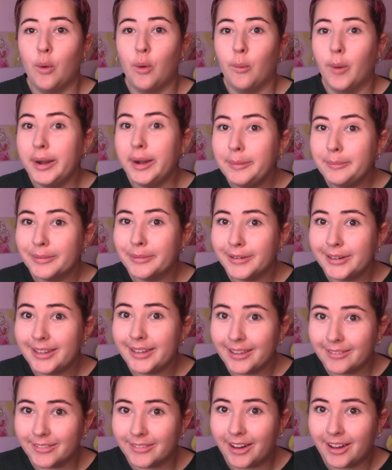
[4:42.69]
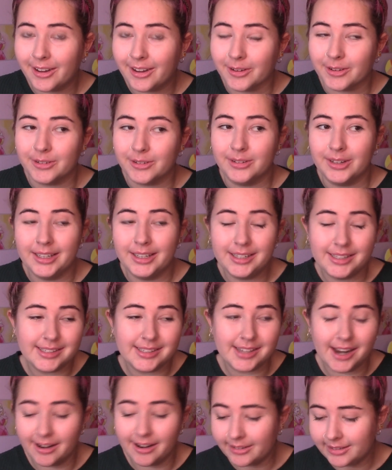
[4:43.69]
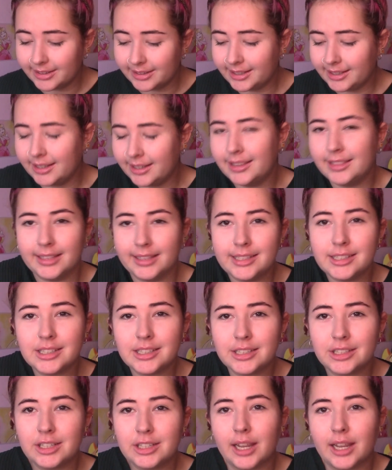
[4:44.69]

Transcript: went pretty viral. It is currently, let's just